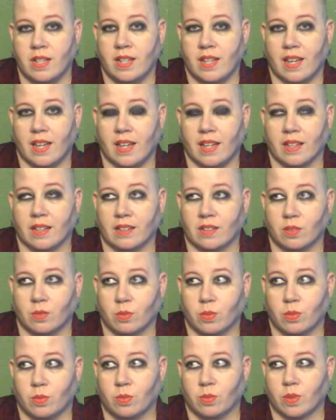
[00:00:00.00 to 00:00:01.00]
And
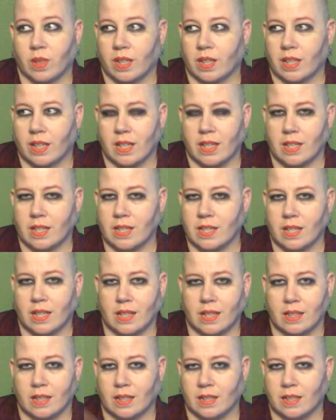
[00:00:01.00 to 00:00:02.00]
like I had said
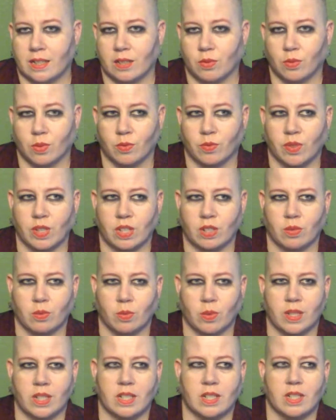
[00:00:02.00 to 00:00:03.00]
in a different video,
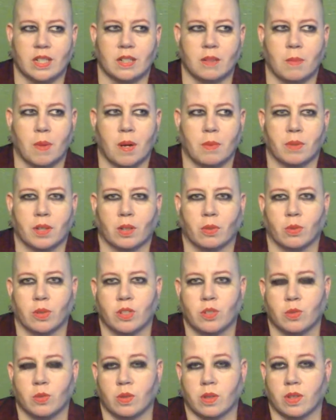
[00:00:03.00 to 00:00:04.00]
we had done public
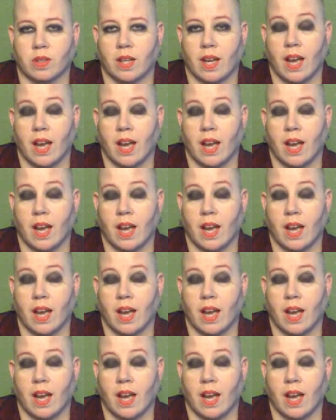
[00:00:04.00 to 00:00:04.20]
ritual,